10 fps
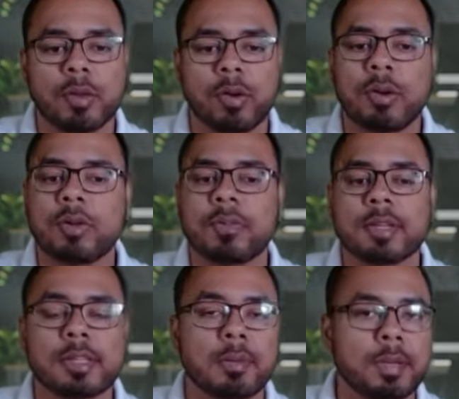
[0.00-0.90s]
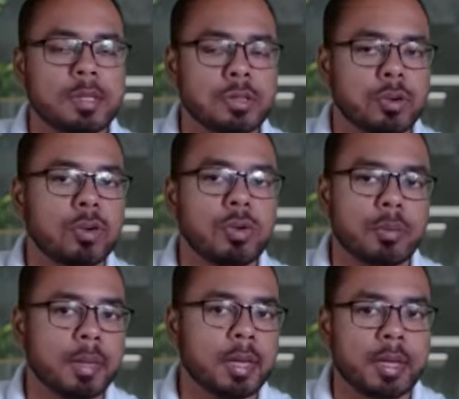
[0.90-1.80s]
means
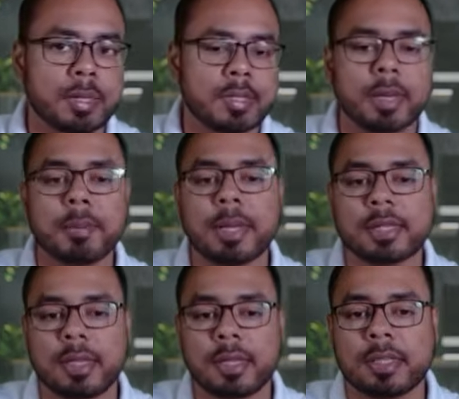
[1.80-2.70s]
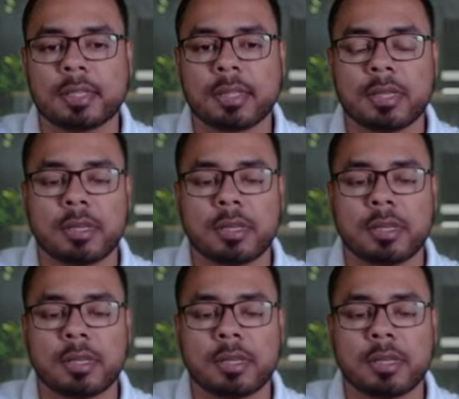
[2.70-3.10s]
codomain is same as range.